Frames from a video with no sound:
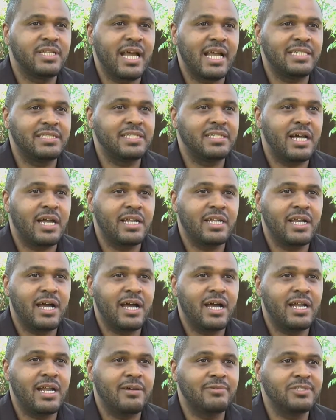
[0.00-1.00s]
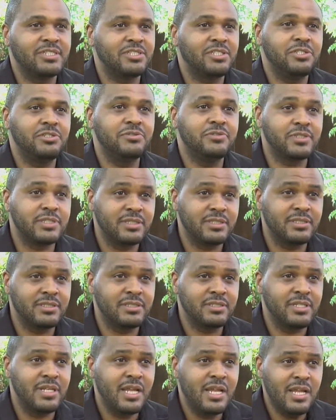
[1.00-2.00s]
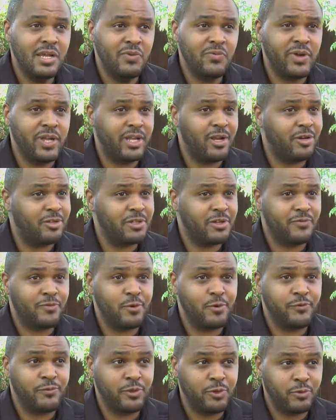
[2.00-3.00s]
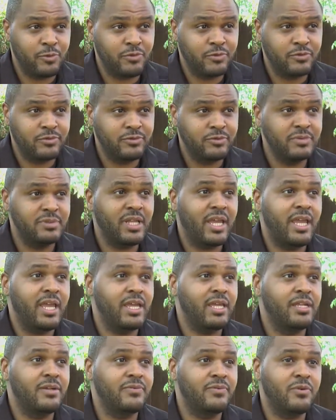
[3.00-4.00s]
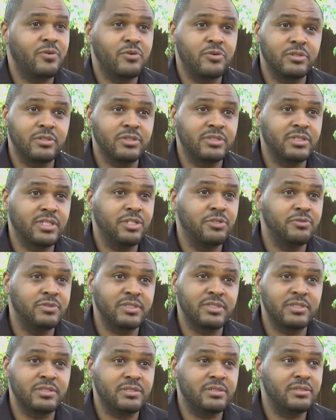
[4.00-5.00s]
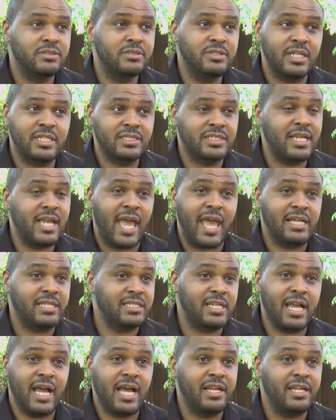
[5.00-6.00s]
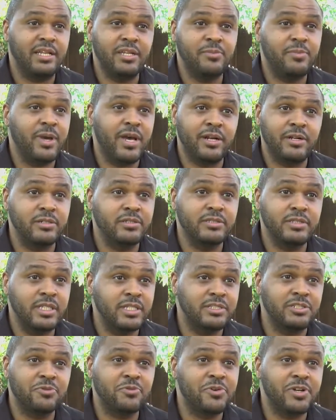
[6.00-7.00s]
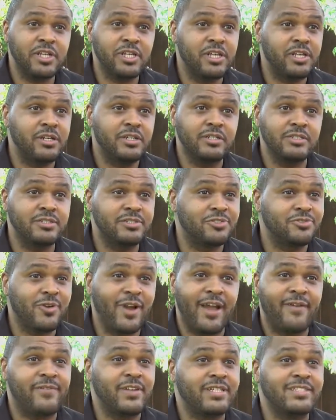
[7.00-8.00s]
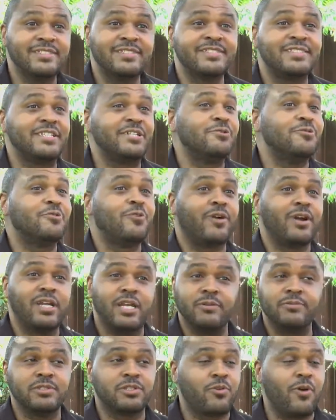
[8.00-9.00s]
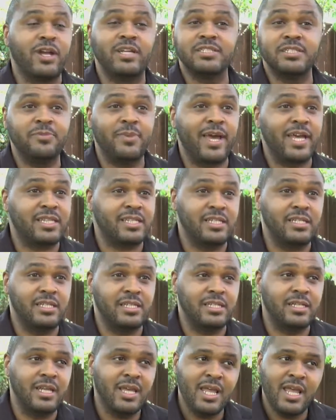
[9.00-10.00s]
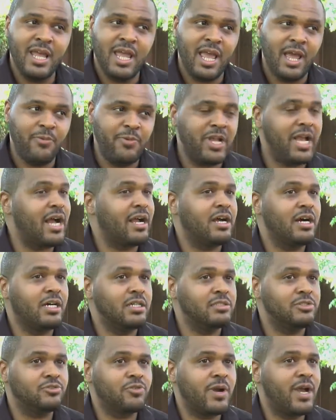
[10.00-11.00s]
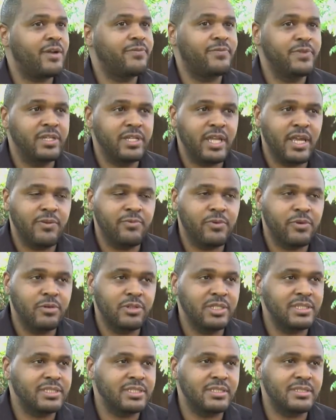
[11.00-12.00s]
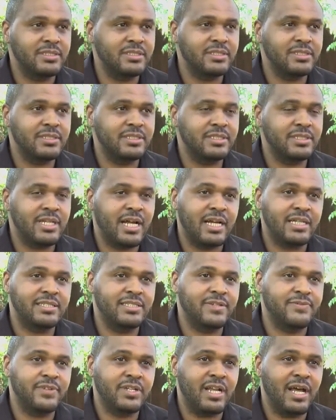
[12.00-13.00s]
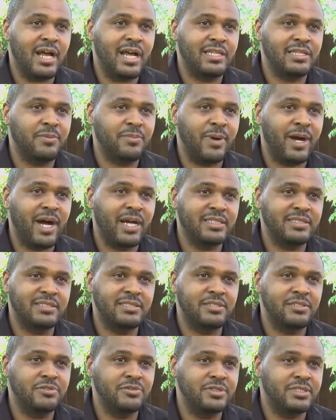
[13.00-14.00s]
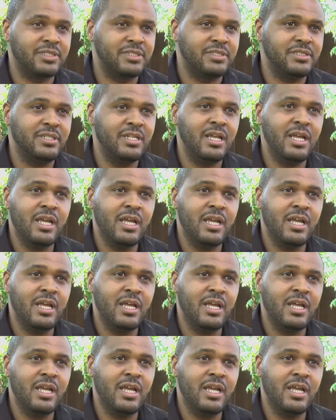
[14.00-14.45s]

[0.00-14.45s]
1999. I was in Houston. We had gone there for a funeral. And of course, Houston, it hasn't gotten any better in 20 years. The traffic is still crazy. It was crazy back then. And we got caught in traffic and we were listening to 97.9 The Box in Houston.